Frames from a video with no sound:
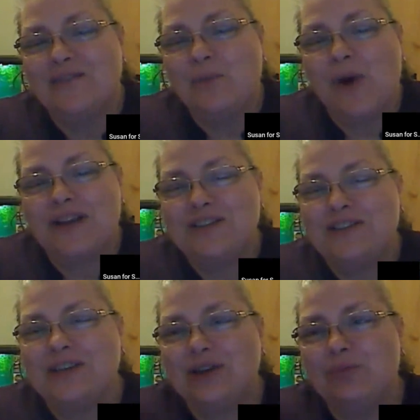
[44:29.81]

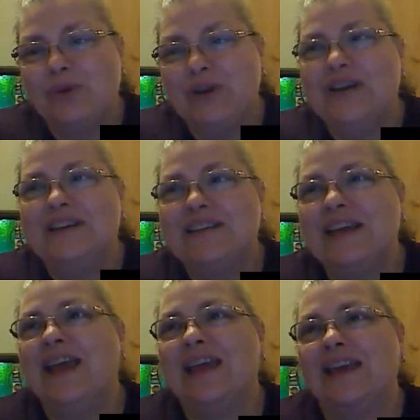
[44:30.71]
watching a community
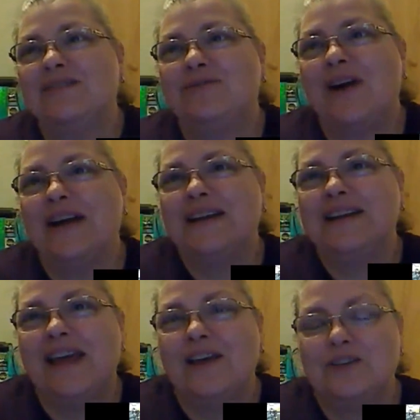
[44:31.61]
tank and
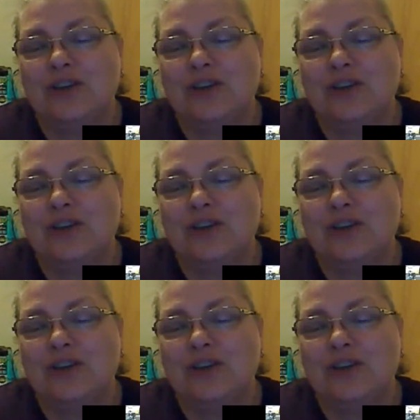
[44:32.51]
finding out,